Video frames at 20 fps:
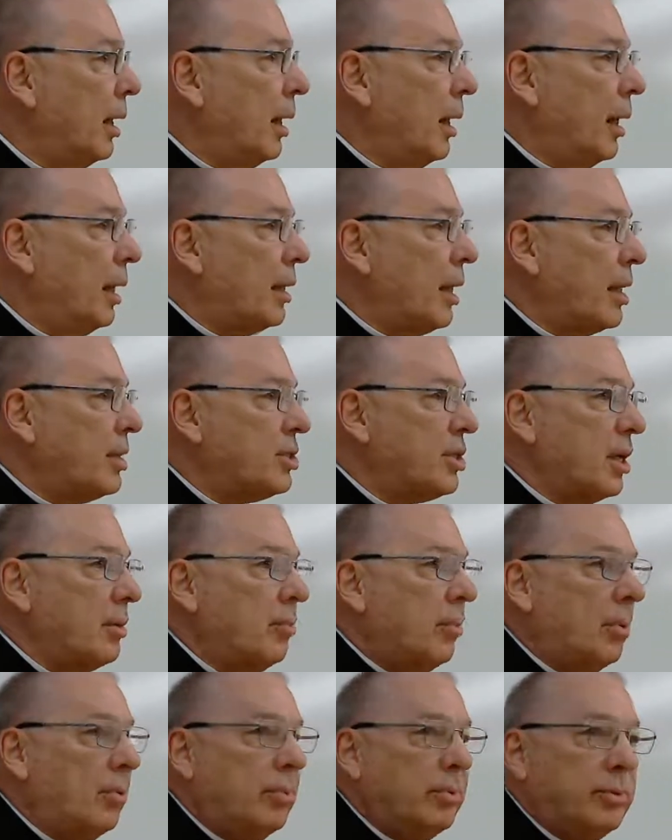And I said,
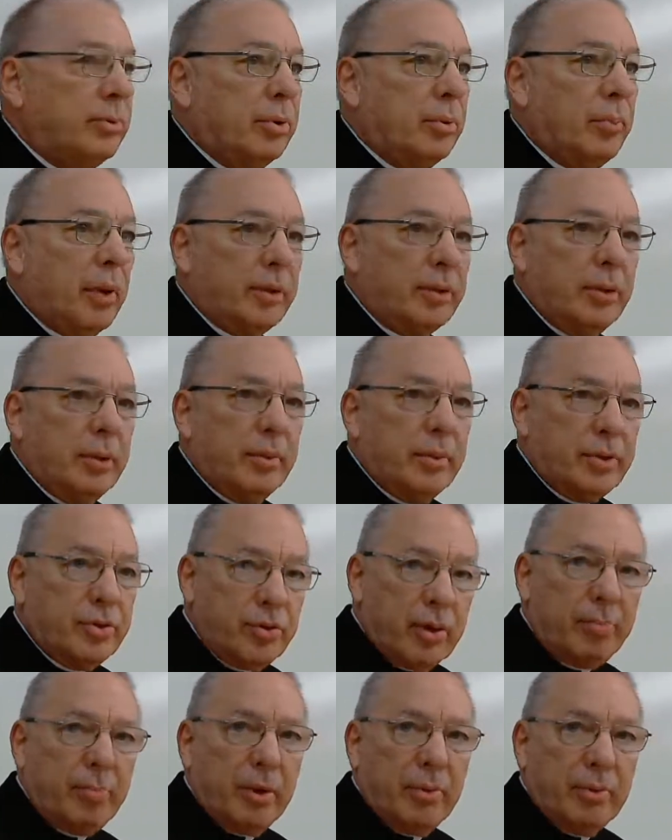well, to what do you
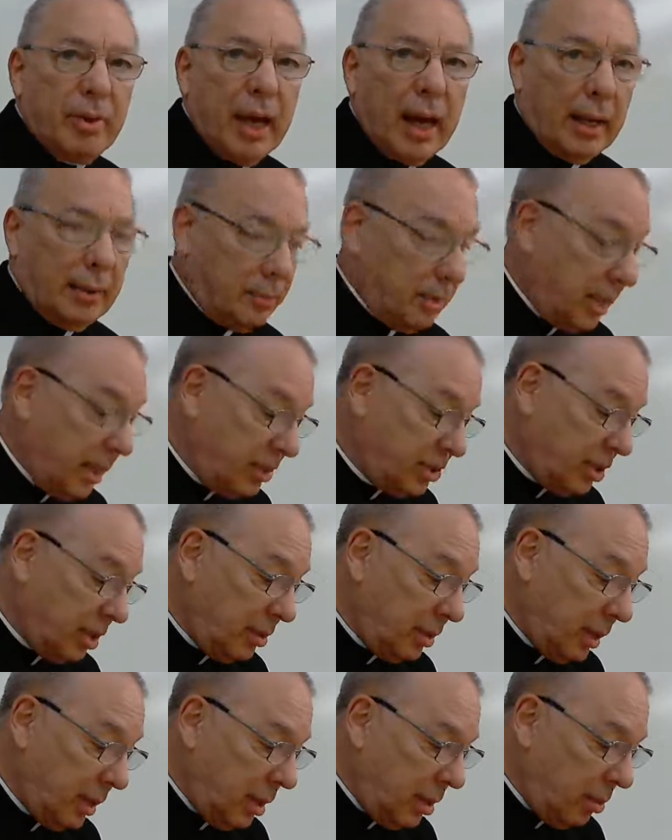attribute that? And he said,
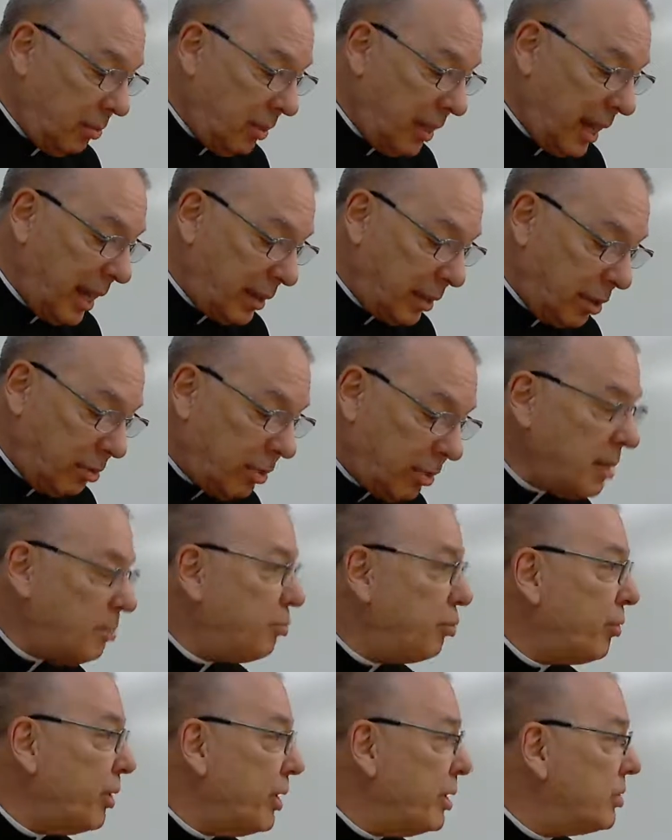we had a
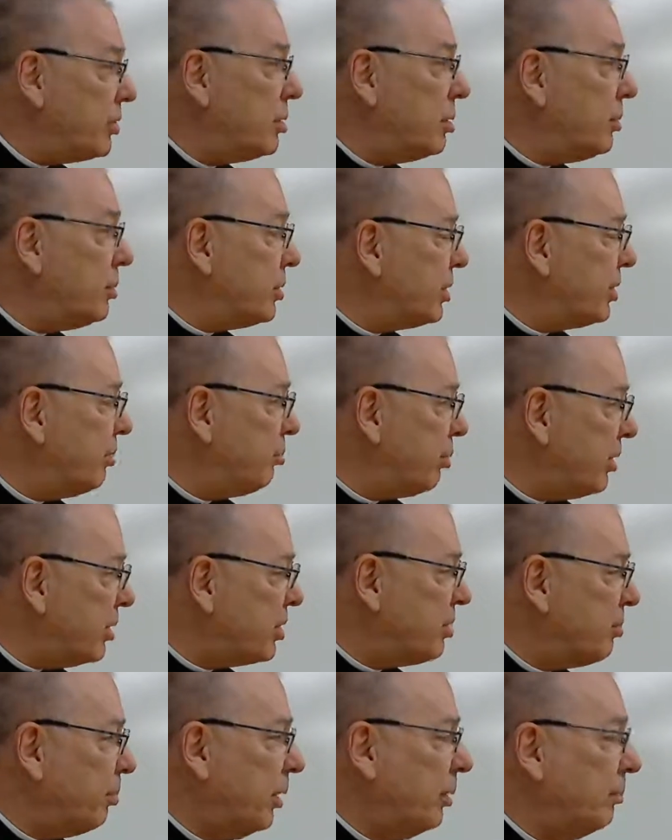great priest who was the
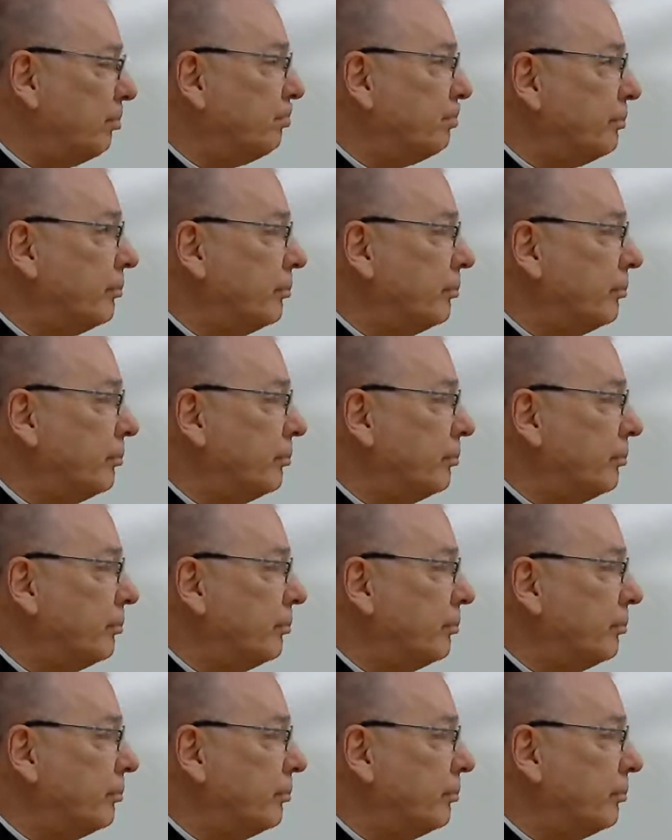principal.